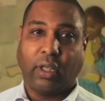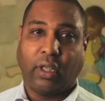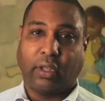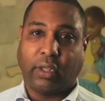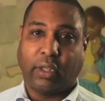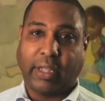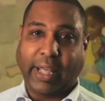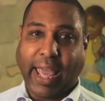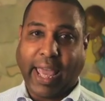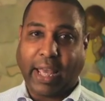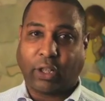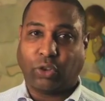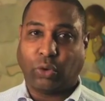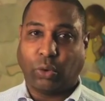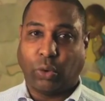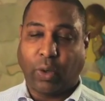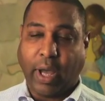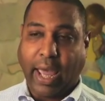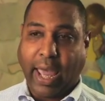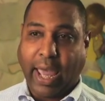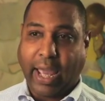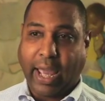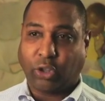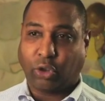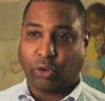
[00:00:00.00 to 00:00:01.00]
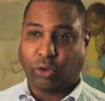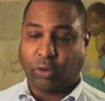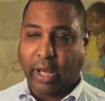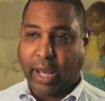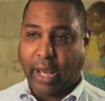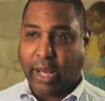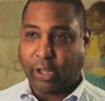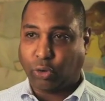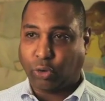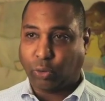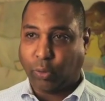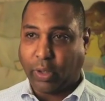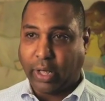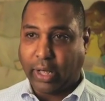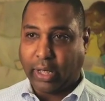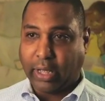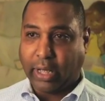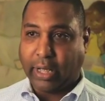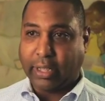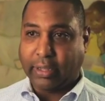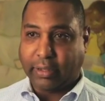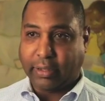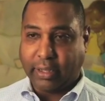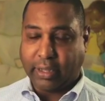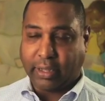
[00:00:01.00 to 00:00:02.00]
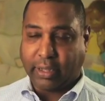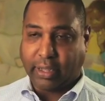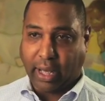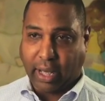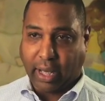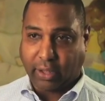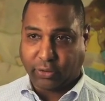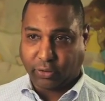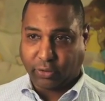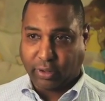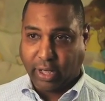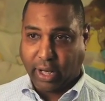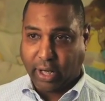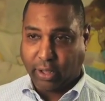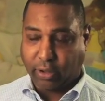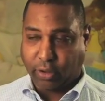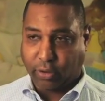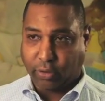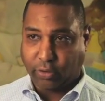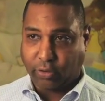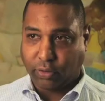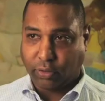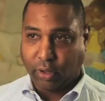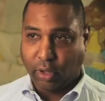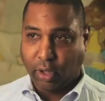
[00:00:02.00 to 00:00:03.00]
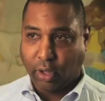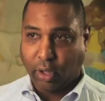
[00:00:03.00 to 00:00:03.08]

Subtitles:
the actual ASHRAE and DCAS standards.